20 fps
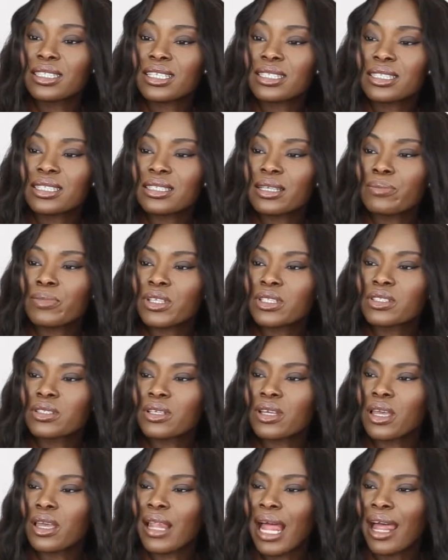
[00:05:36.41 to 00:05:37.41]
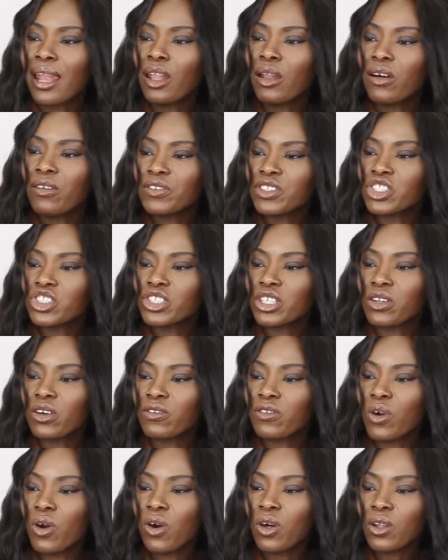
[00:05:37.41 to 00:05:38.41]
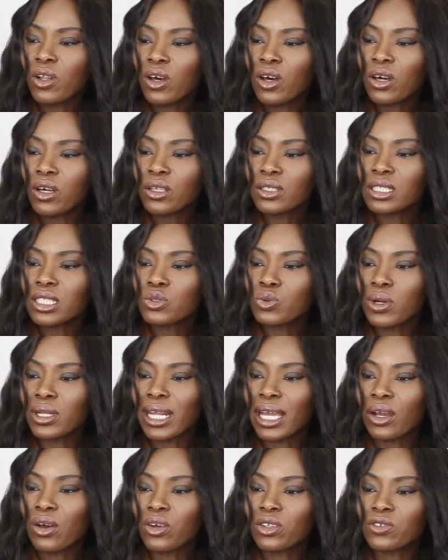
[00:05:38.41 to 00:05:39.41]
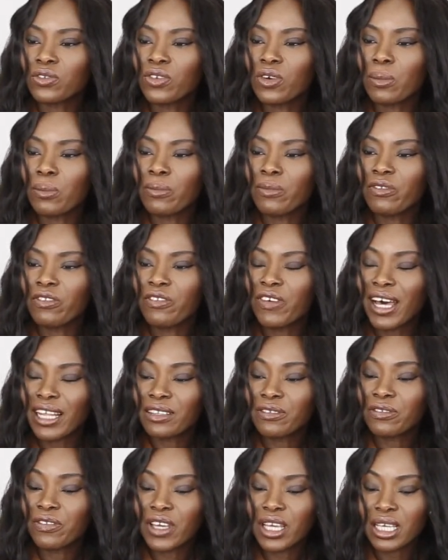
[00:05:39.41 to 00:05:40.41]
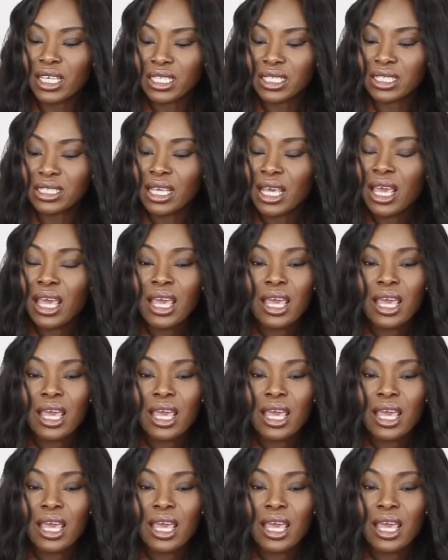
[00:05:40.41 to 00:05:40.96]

This is a bit, I love this shade of color. This one I got from Fat Face.